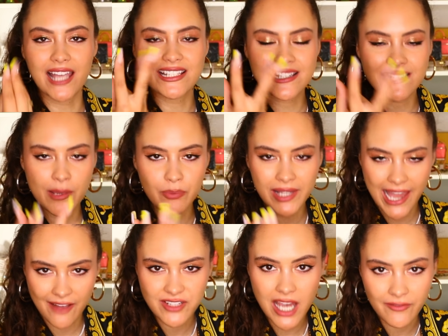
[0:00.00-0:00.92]
I simply
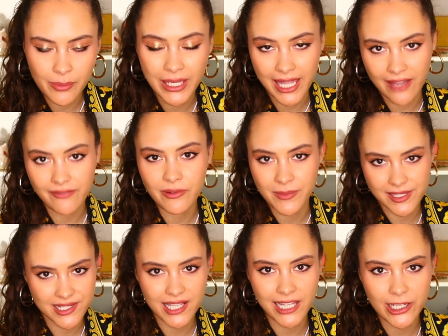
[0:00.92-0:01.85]
have to have a baguette from
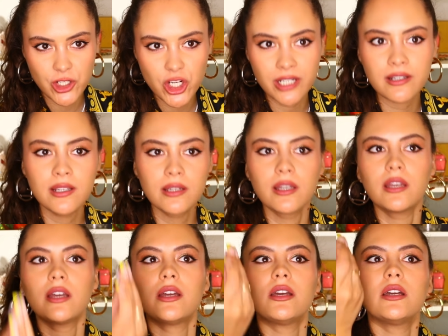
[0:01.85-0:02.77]
this collection.
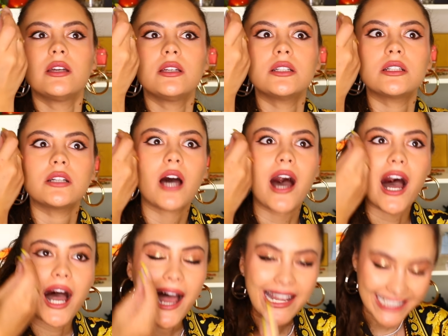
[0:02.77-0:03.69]

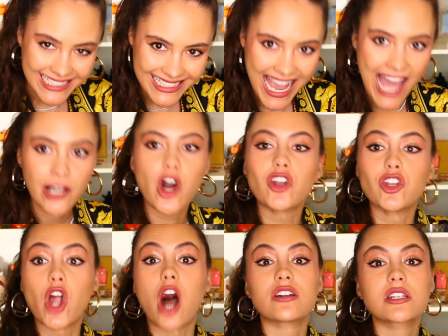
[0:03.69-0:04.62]
I cannot
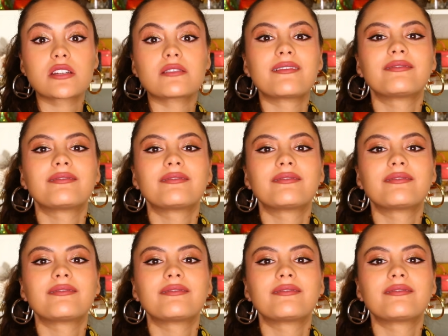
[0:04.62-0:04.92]
not.